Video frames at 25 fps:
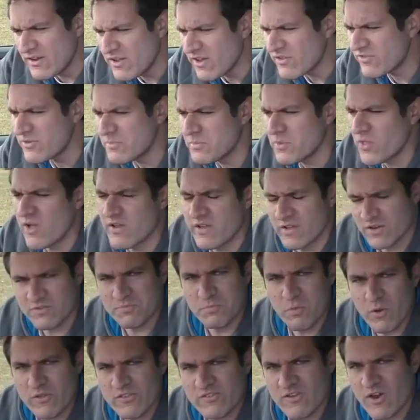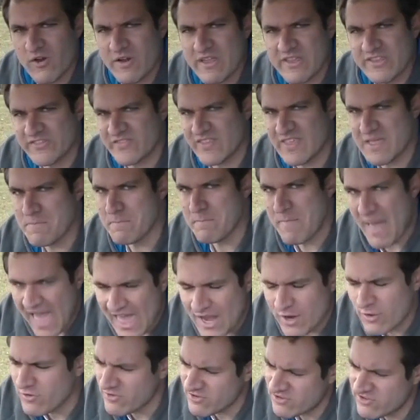What doesn't belong in a sports car is the
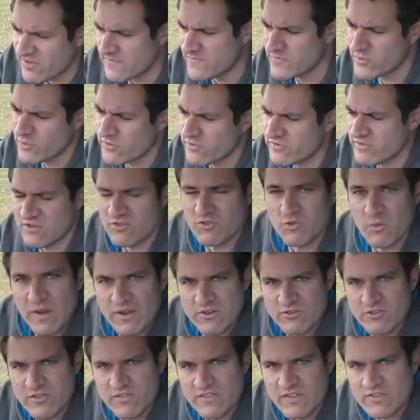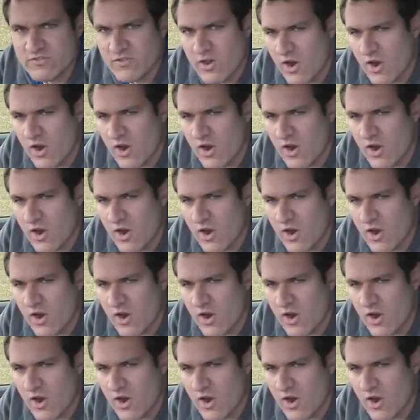paddle shifter situation.